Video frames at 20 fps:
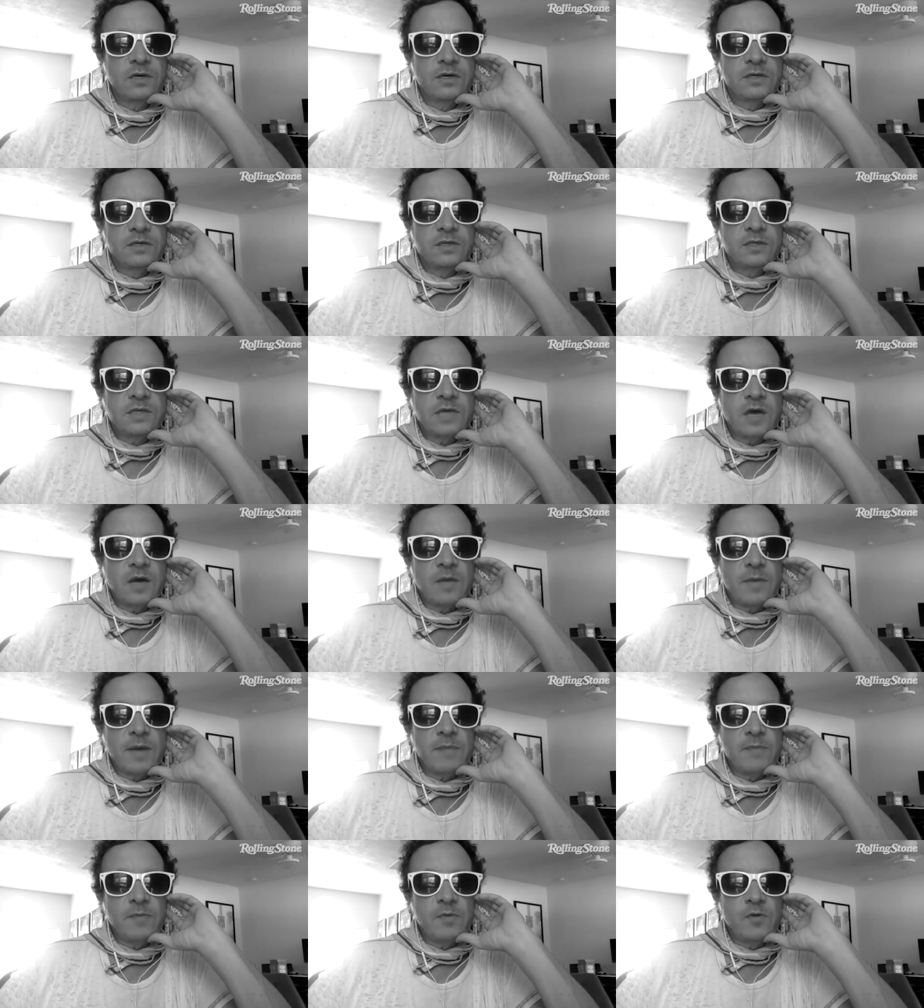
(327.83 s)
sell
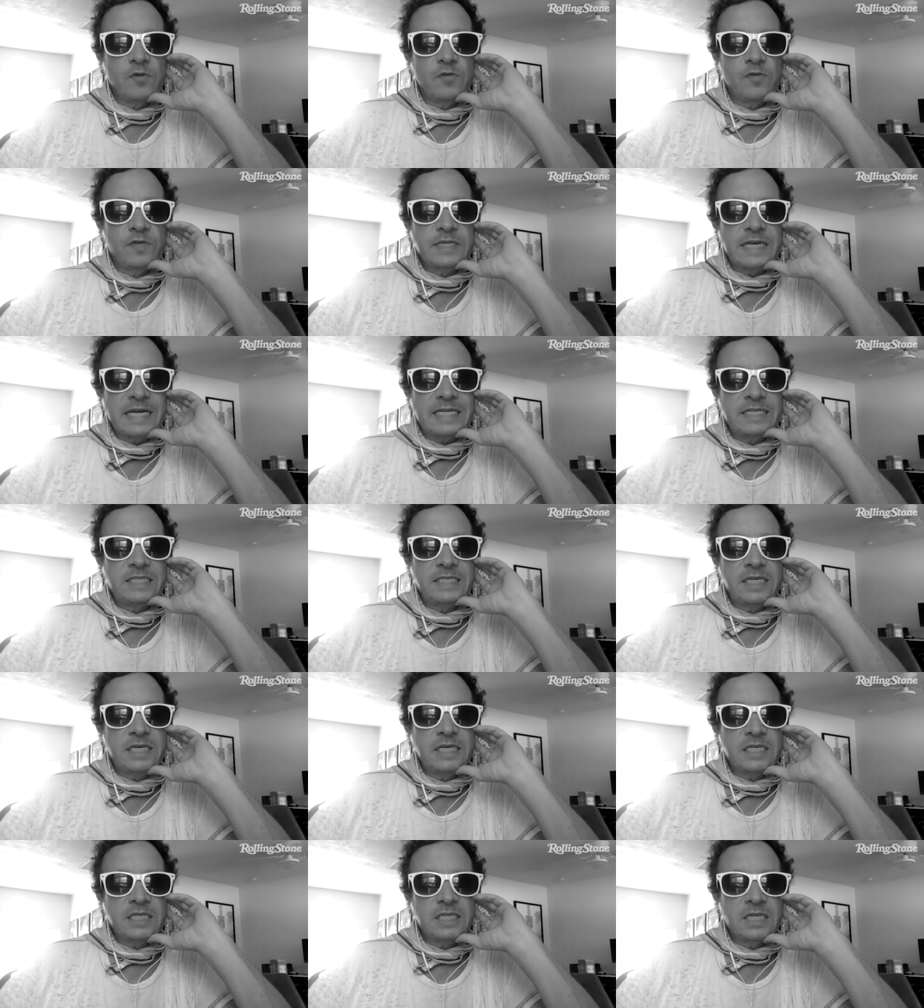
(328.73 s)
my movies at
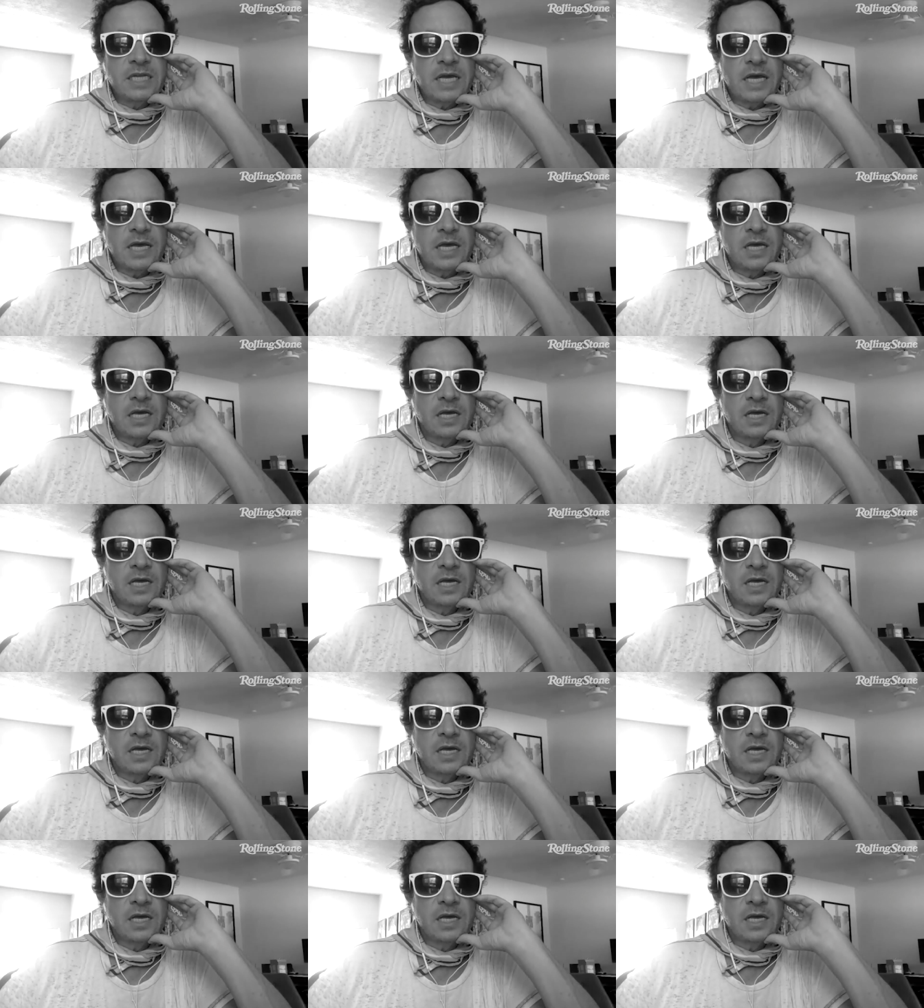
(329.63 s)
Disney.